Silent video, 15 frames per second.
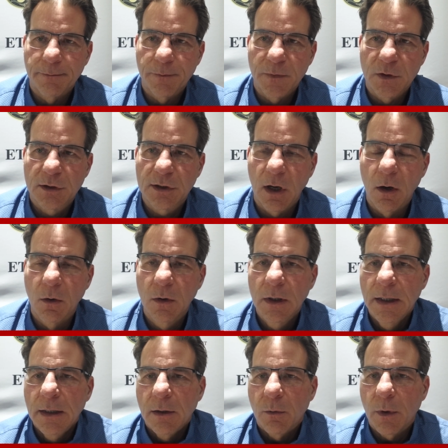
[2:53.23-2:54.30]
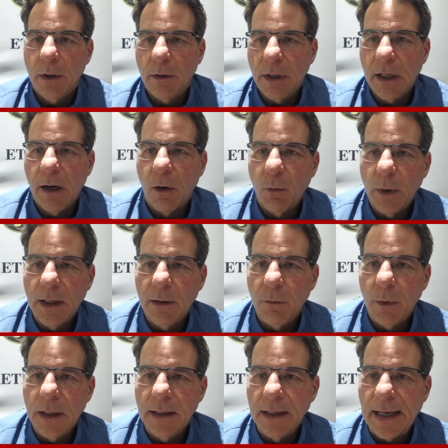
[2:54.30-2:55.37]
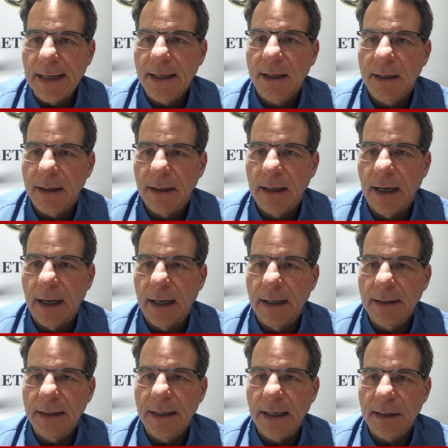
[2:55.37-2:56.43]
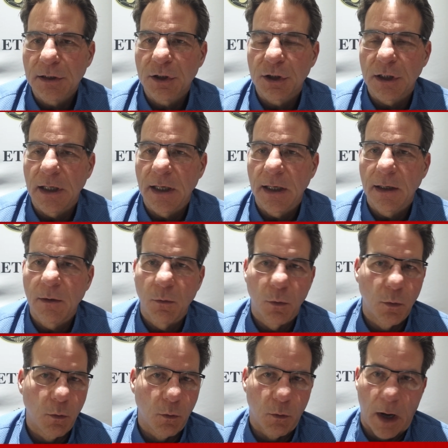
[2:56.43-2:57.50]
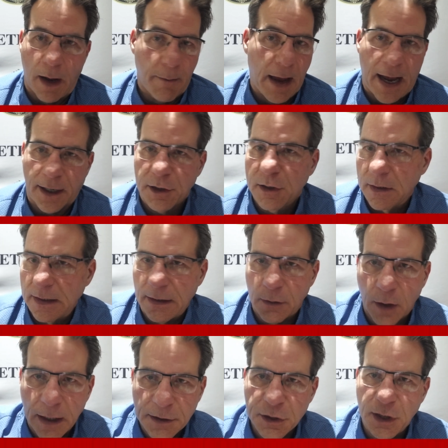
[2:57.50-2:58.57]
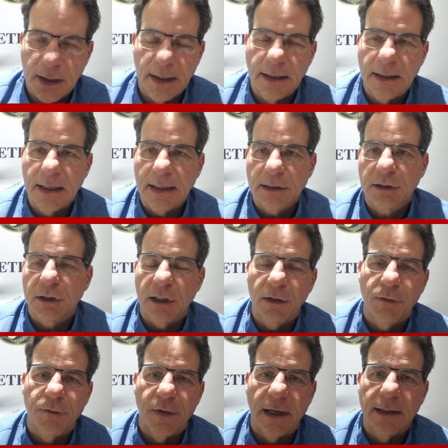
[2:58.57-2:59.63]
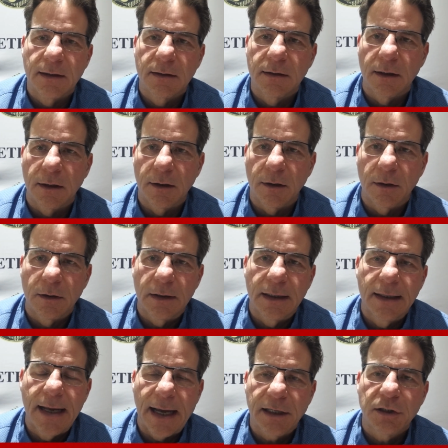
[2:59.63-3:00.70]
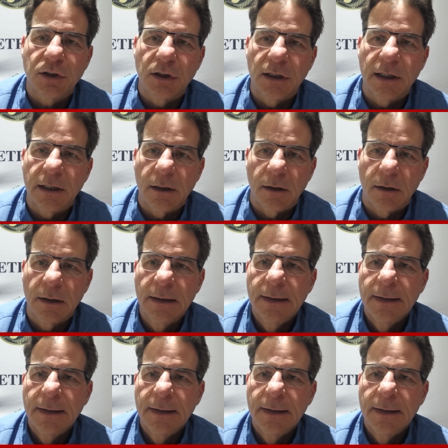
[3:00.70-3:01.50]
So we like ESG. I'm actually launching an ESG fund early next year.